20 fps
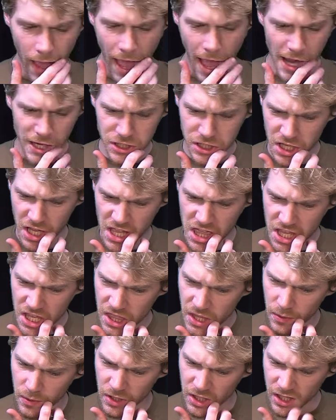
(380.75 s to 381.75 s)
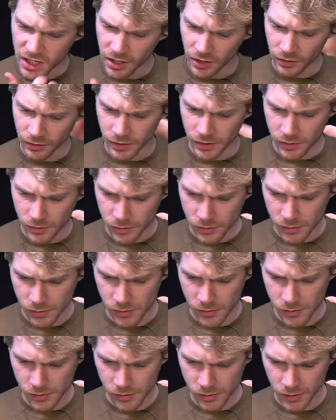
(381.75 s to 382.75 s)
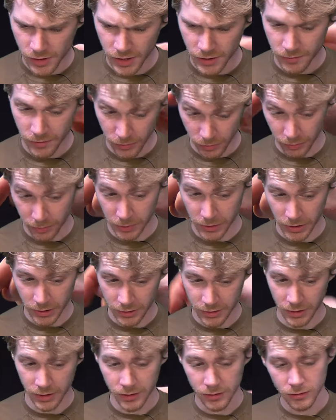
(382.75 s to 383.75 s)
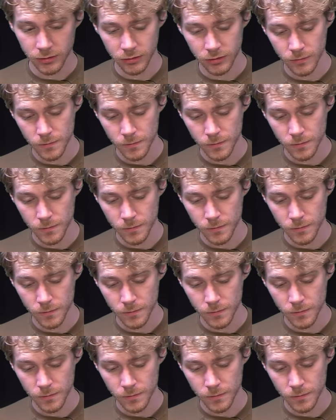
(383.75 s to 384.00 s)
Actually, I think that would kill you if it was plugged in.